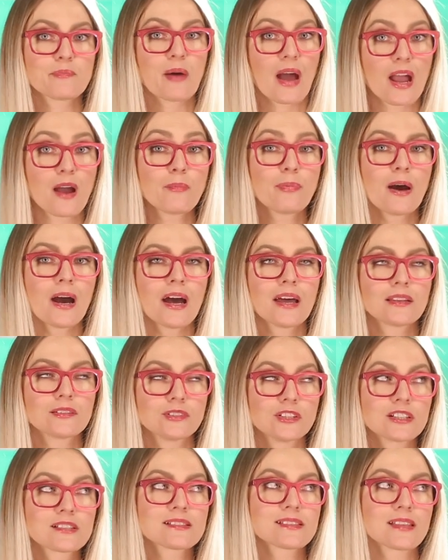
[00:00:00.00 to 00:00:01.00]
Biopod
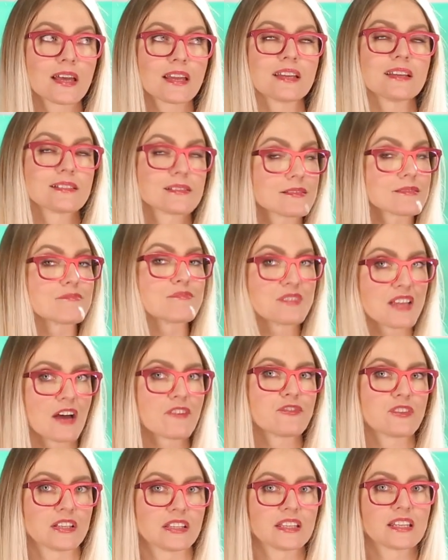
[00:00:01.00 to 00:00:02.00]
looks like it's
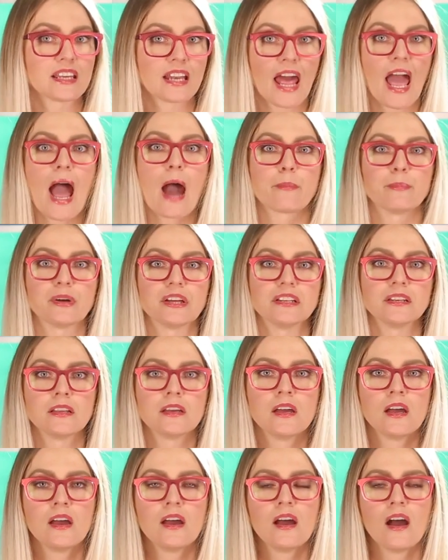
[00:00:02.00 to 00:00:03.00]
definitely going to happen.
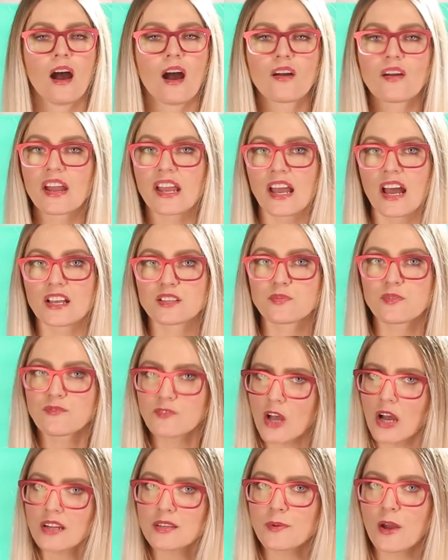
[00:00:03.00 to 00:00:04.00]
All right, guys, we've
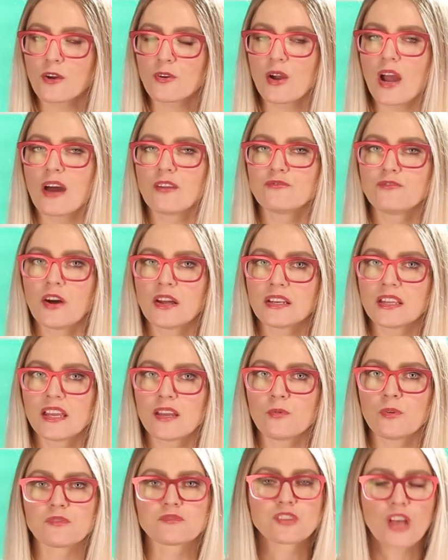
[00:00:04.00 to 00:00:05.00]
talked about
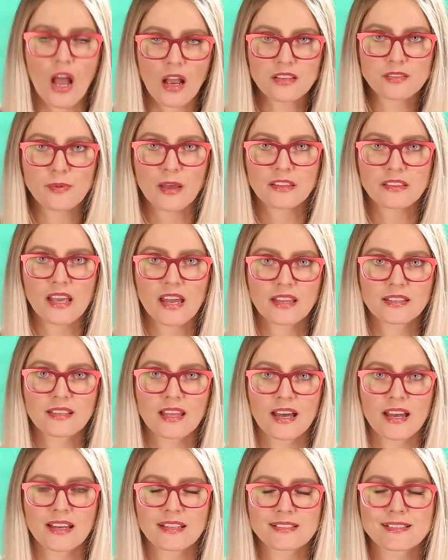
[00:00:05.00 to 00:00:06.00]
crowdfunding, we've talked about the
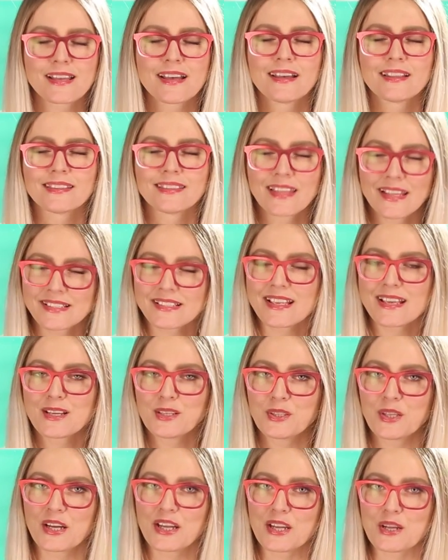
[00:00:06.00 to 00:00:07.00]
headlines. Let's take
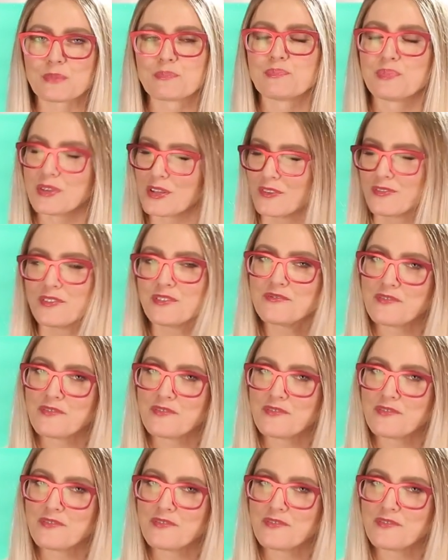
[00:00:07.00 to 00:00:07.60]
a look at your beautiful